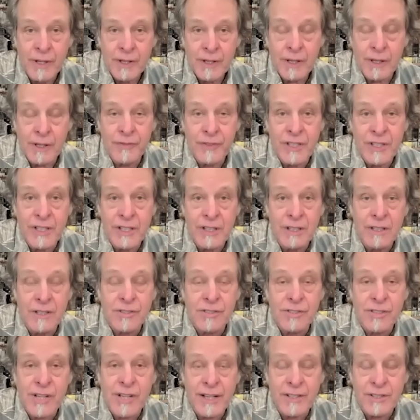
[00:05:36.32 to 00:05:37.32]
of killer
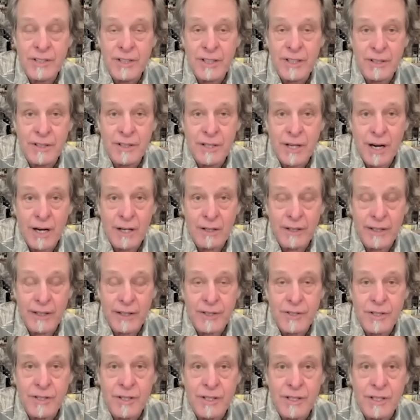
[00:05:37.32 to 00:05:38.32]
sexy guitar
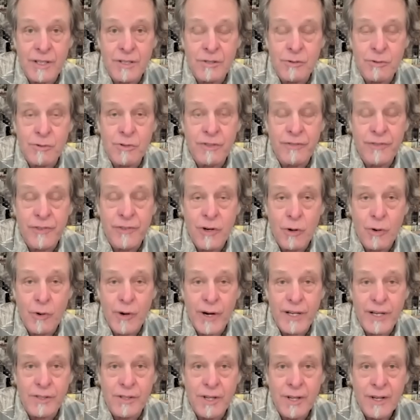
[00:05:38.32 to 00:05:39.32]
licks in the history of
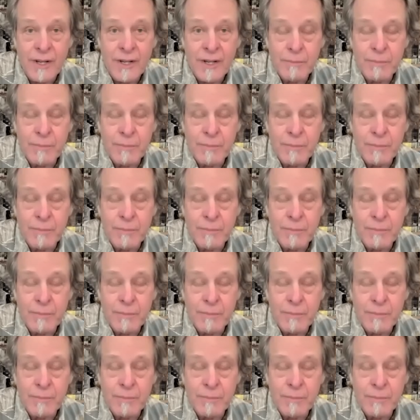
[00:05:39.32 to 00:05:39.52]
noise,